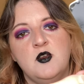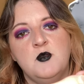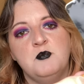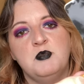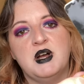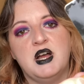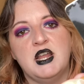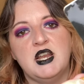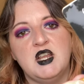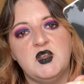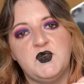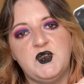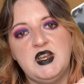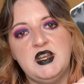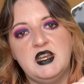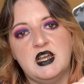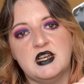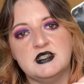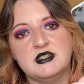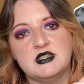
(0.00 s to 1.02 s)
but if he
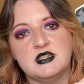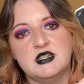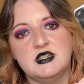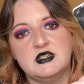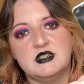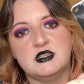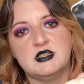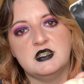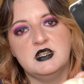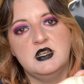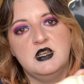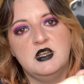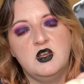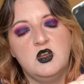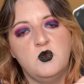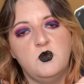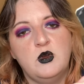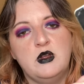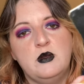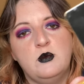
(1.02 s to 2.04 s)
doesn't,
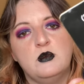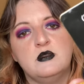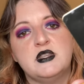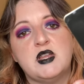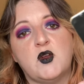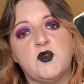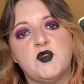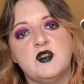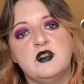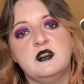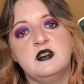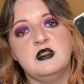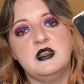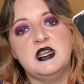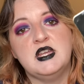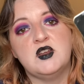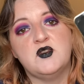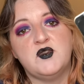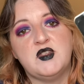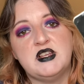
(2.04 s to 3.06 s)
we will
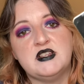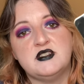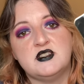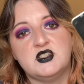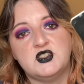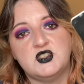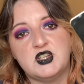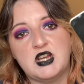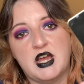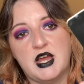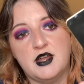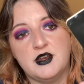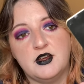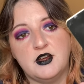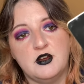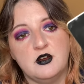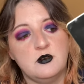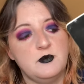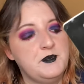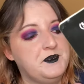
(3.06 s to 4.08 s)
definitely give these to
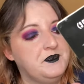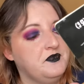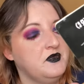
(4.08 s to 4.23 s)
Shadow.